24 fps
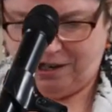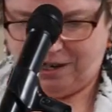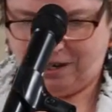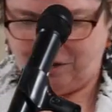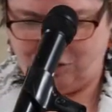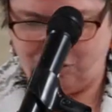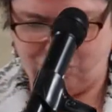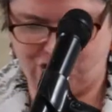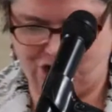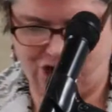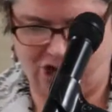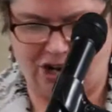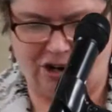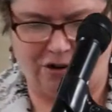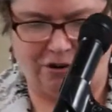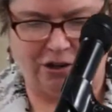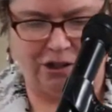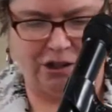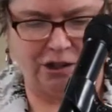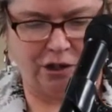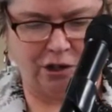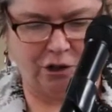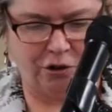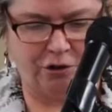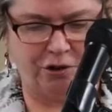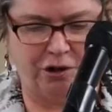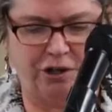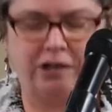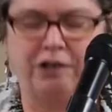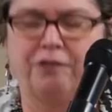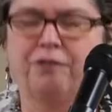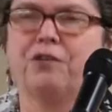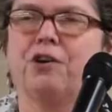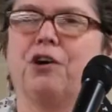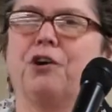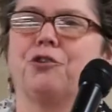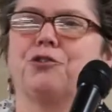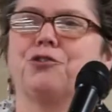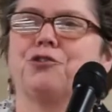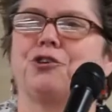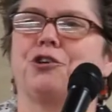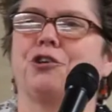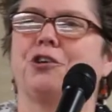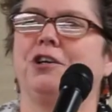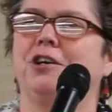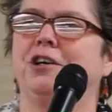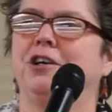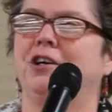and share in the learning of
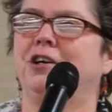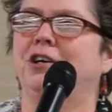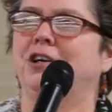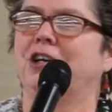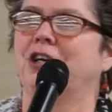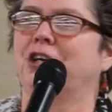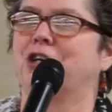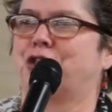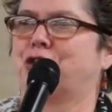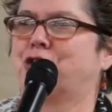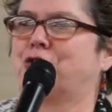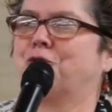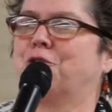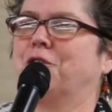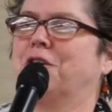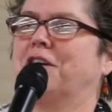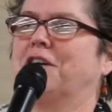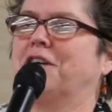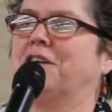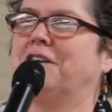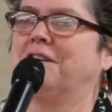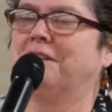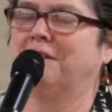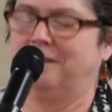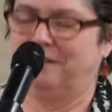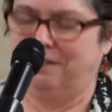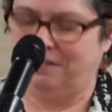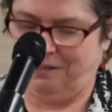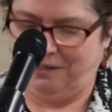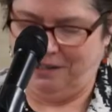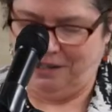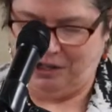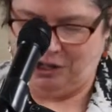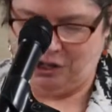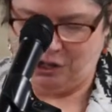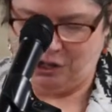culture, history, and